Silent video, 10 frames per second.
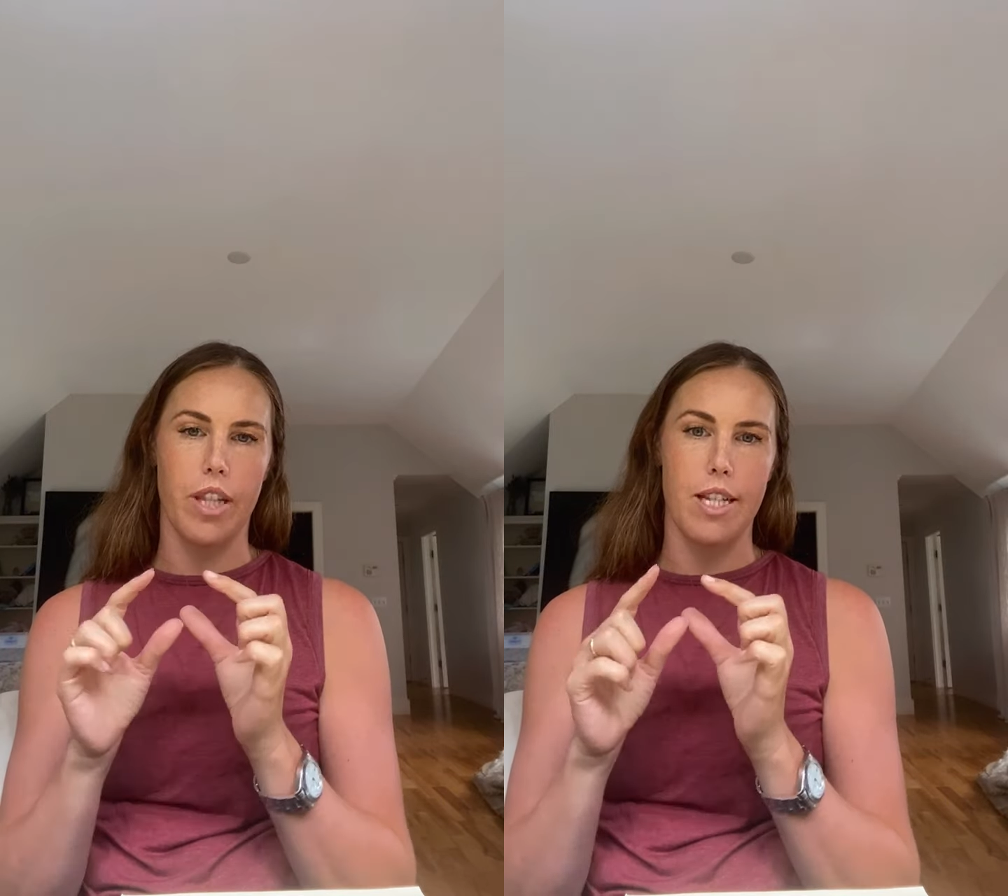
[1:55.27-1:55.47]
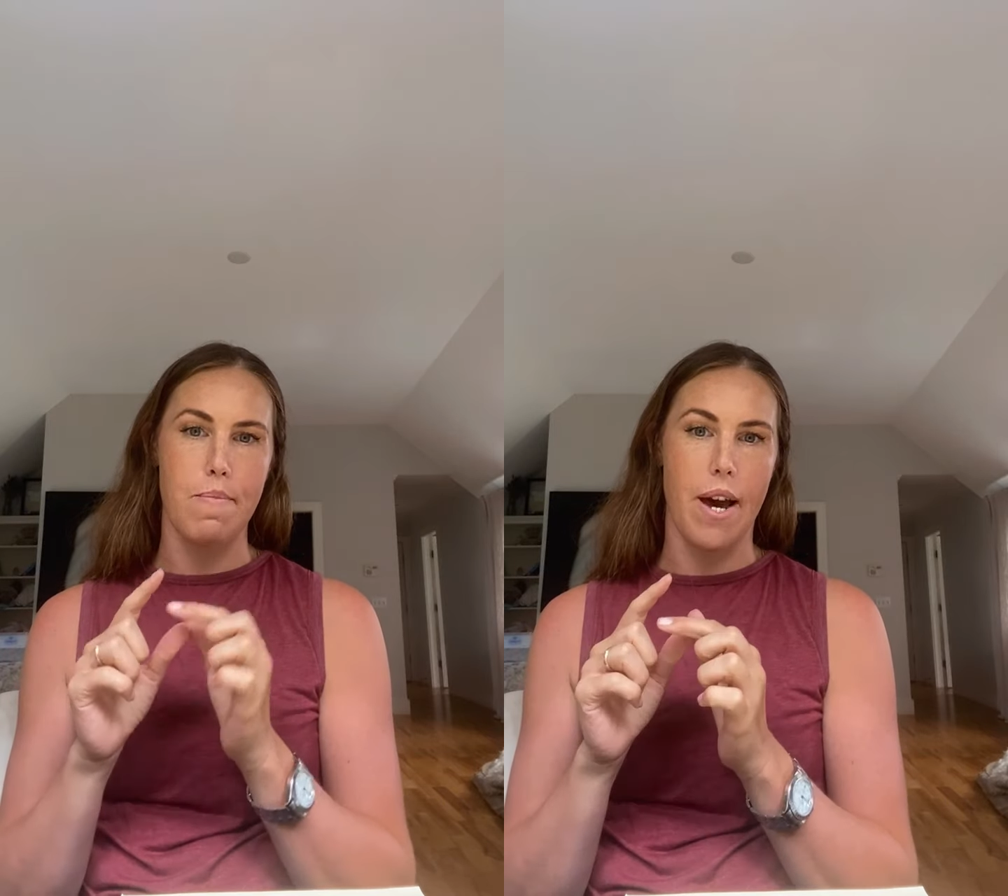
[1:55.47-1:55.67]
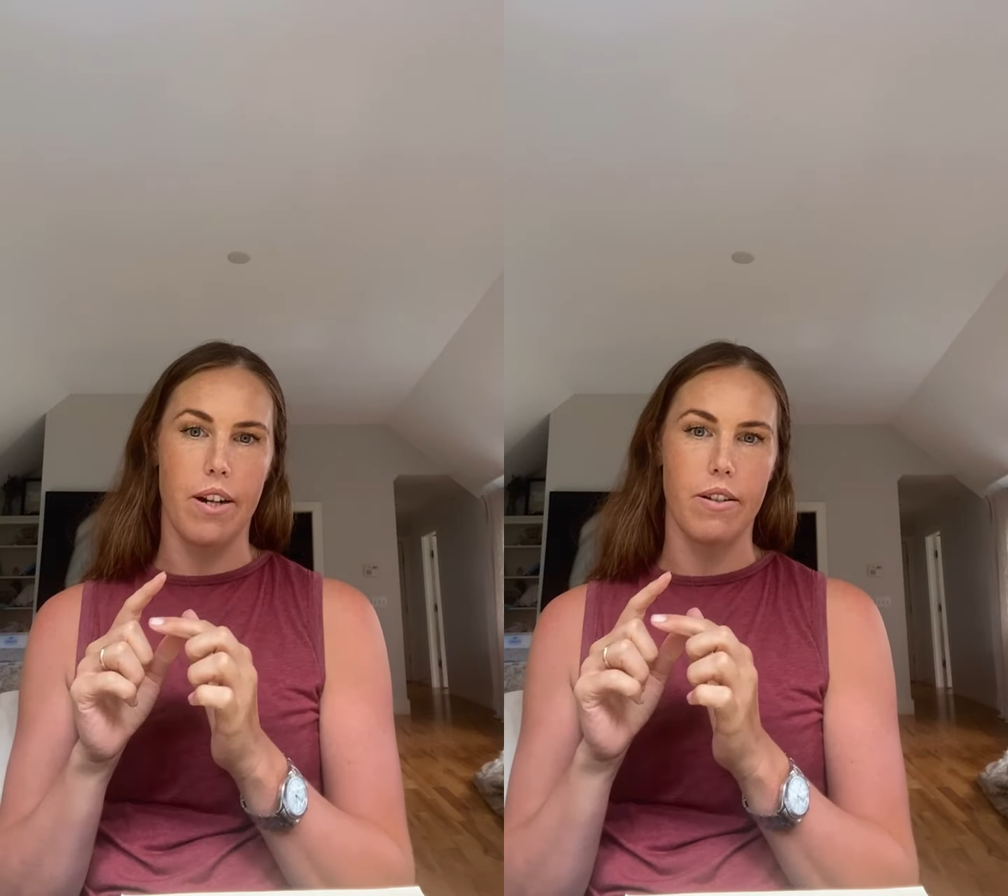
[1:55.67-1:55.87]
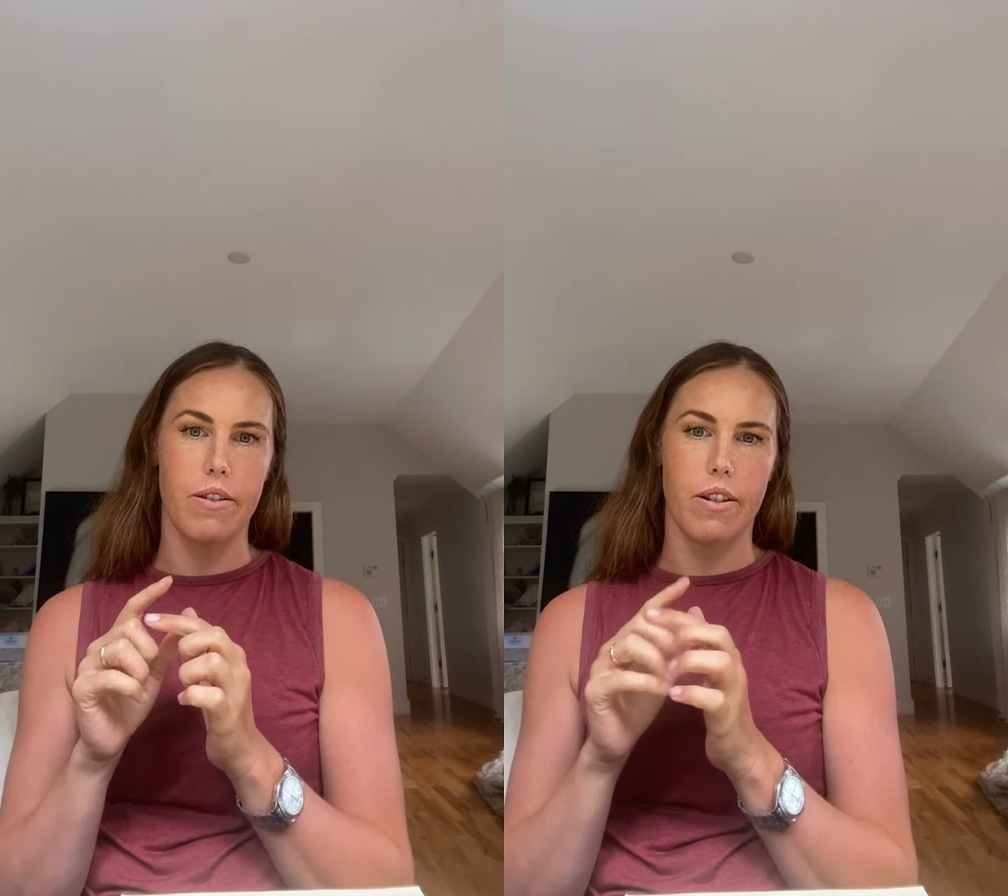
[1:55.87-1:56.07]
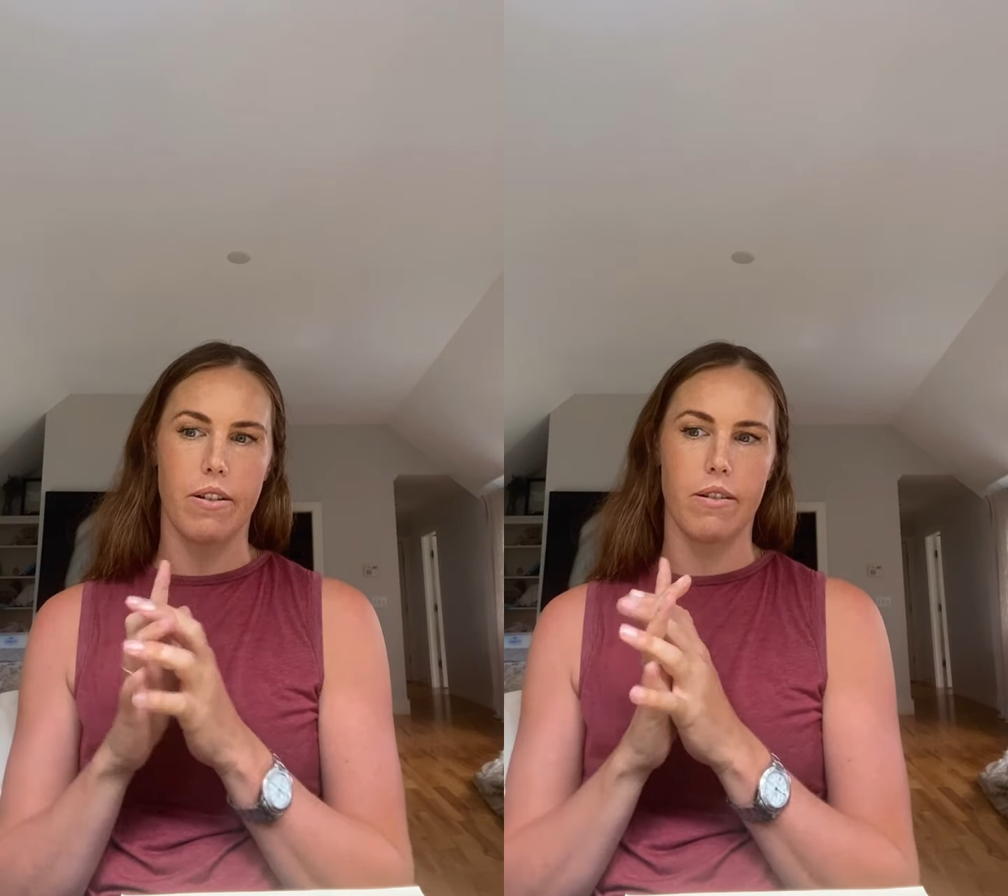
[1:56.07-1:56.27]
that's metal.
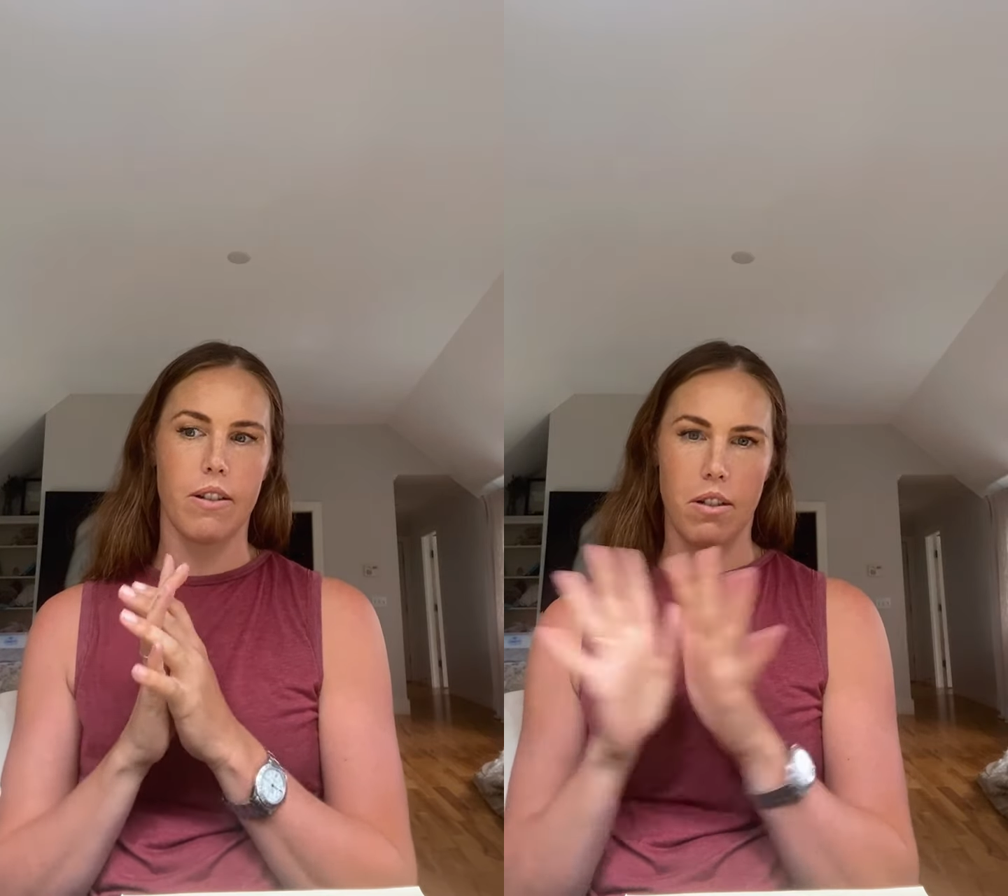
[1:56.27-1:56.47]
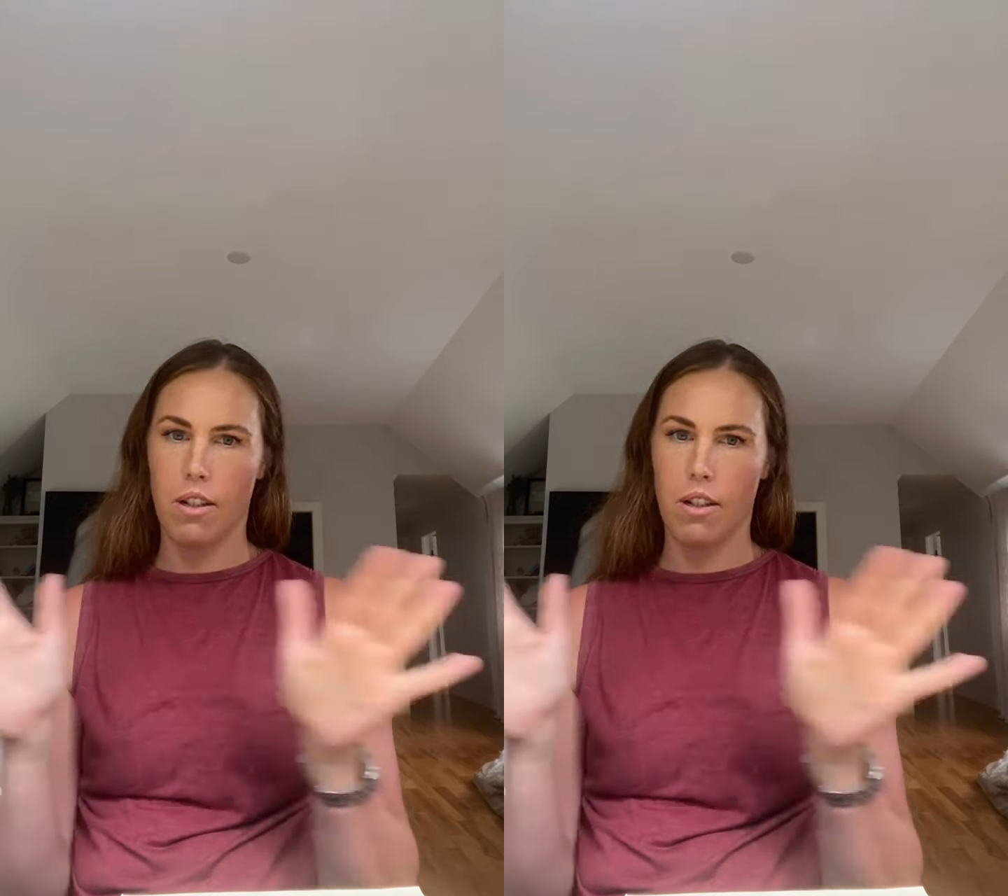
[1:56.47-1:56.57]
So